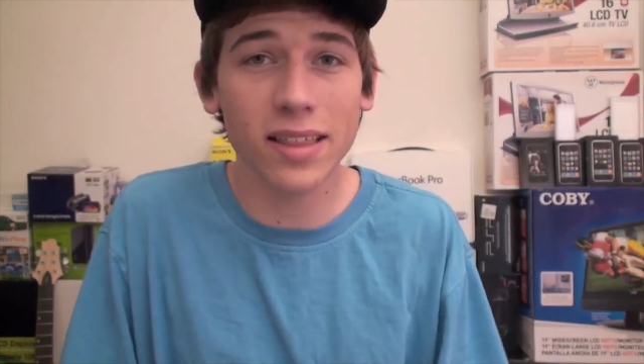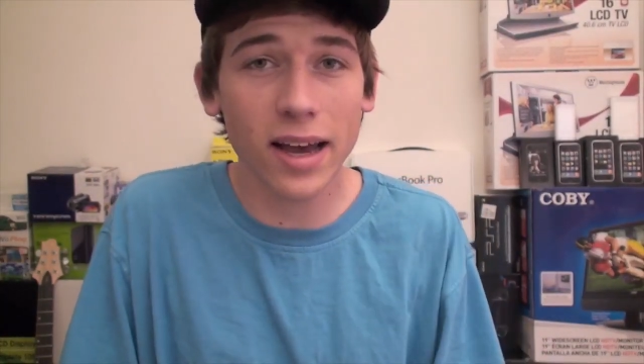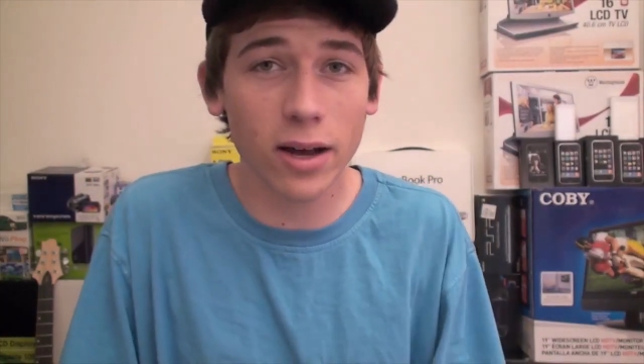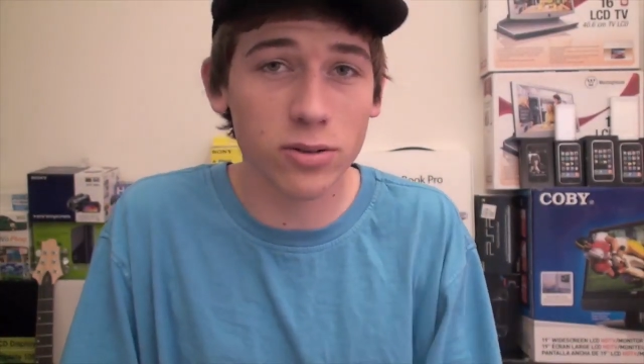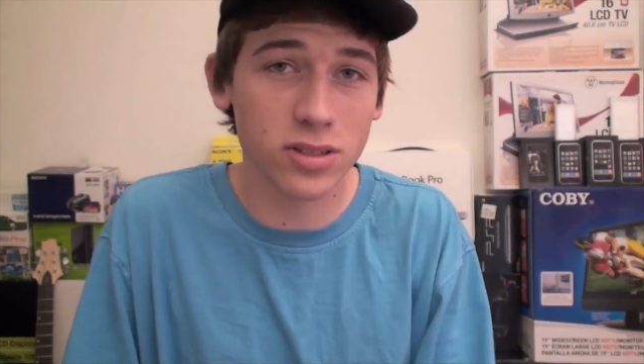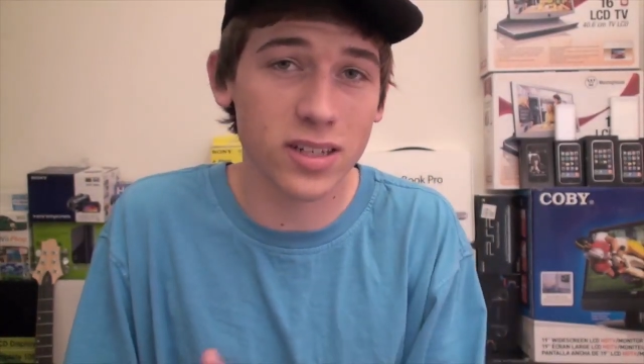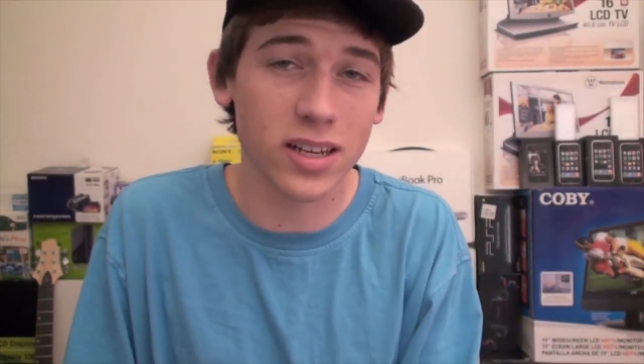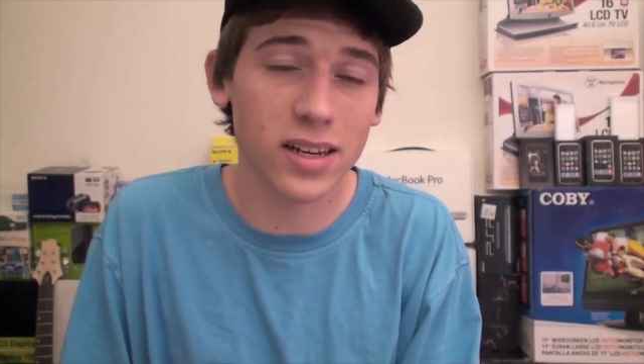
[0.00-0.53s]

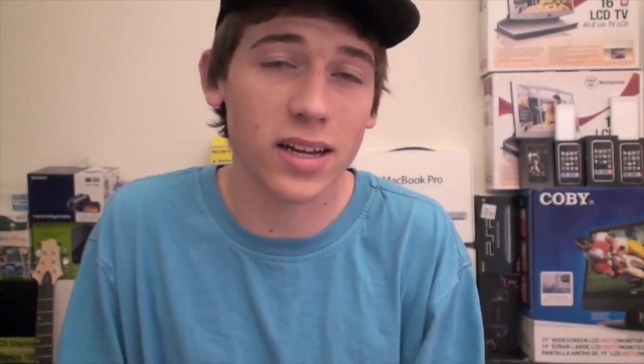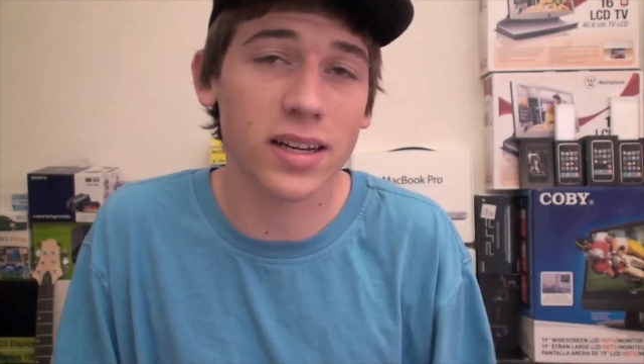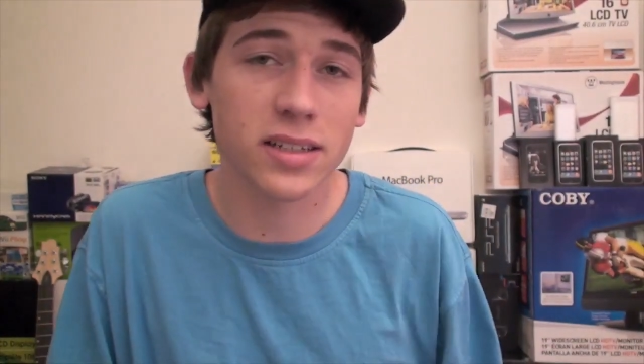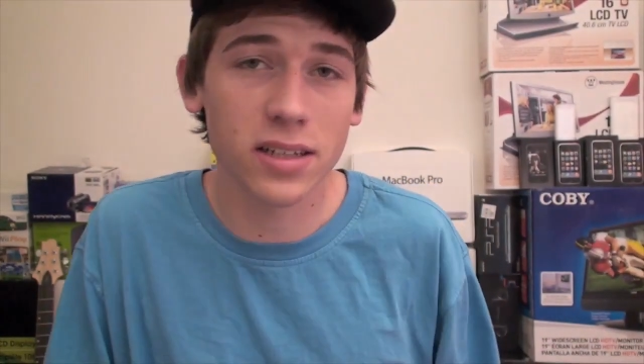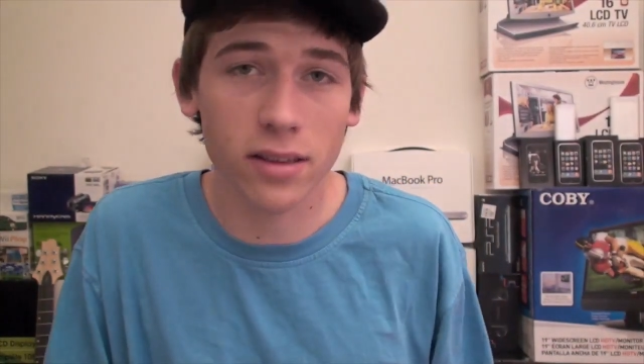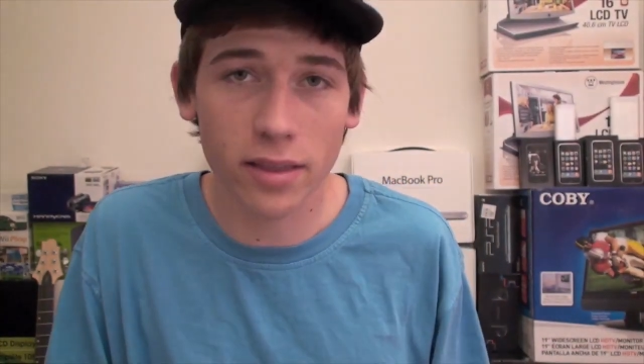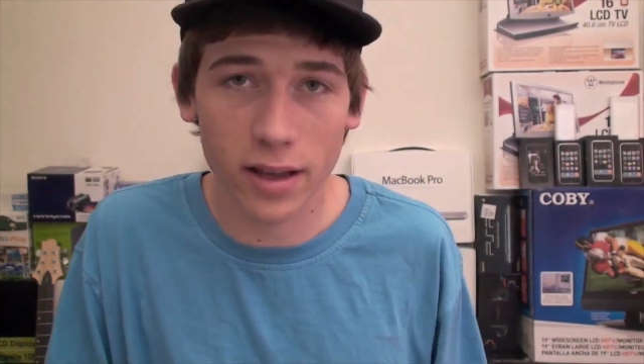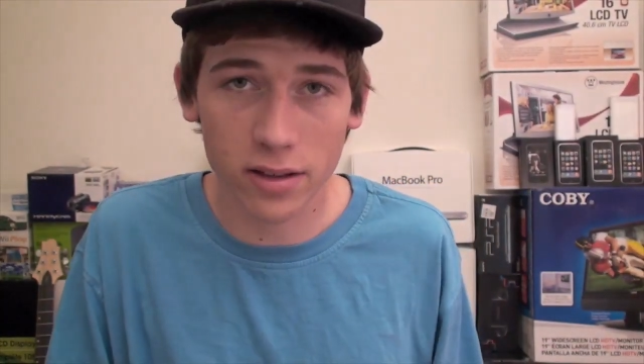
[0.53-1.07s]
thousand dollars and
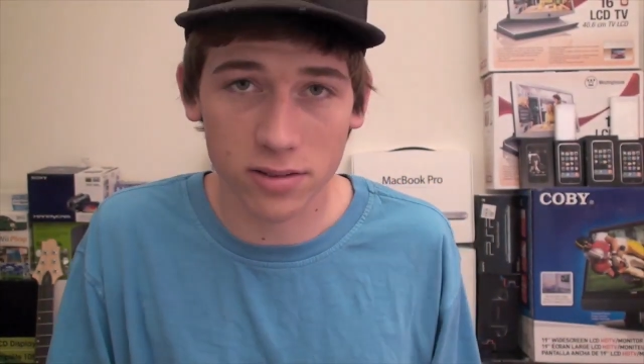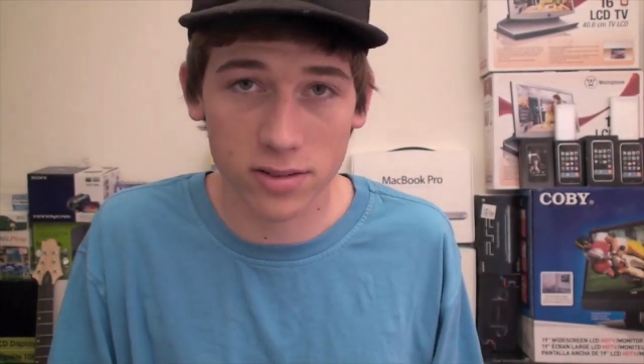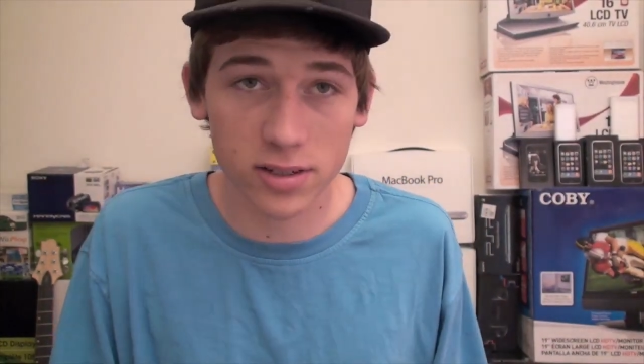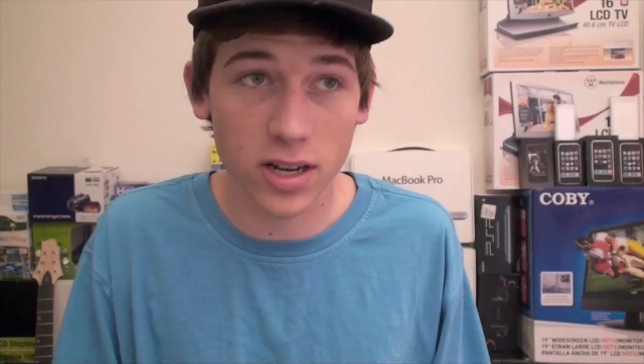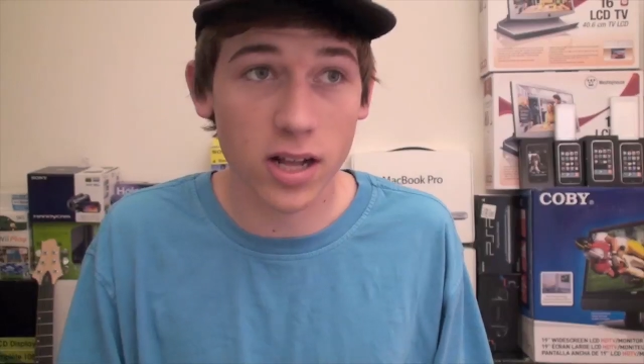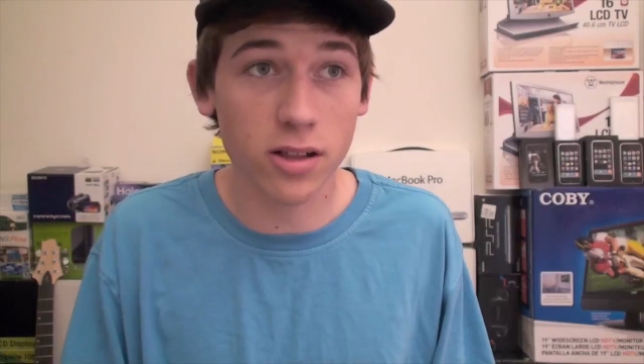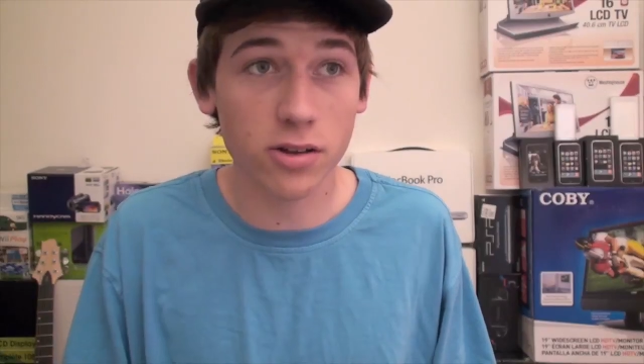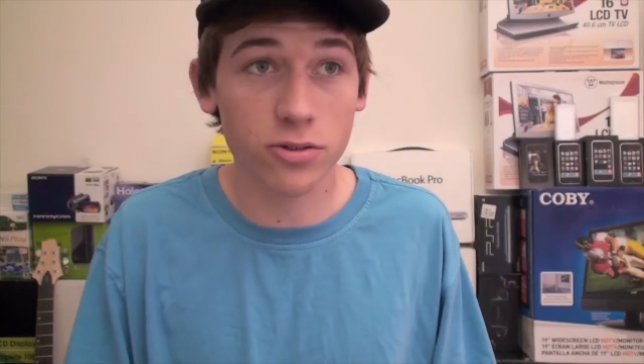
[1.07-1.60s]
nineteen thousand
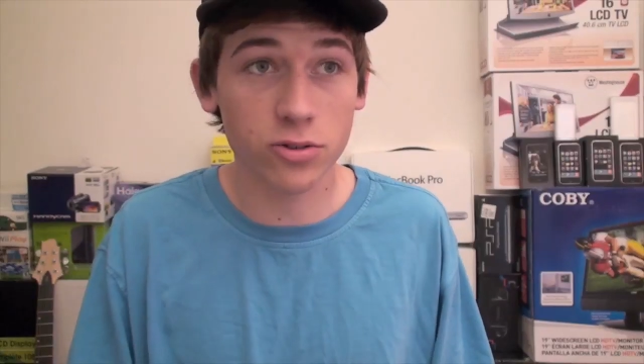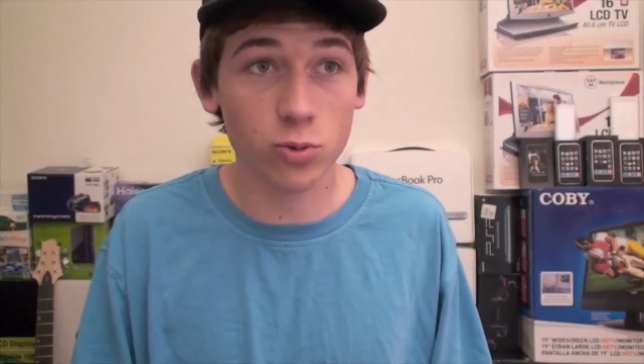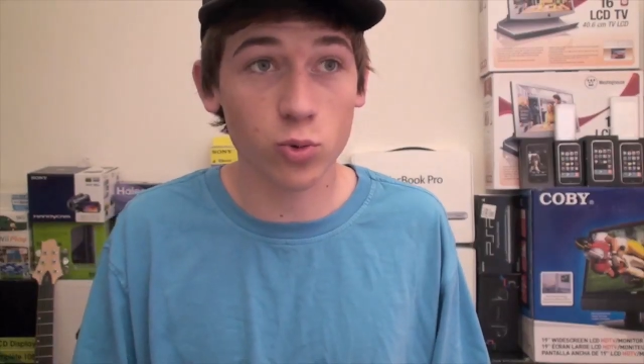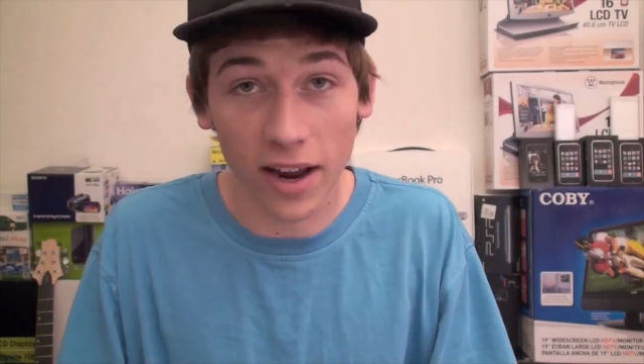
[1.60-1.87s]
dollars.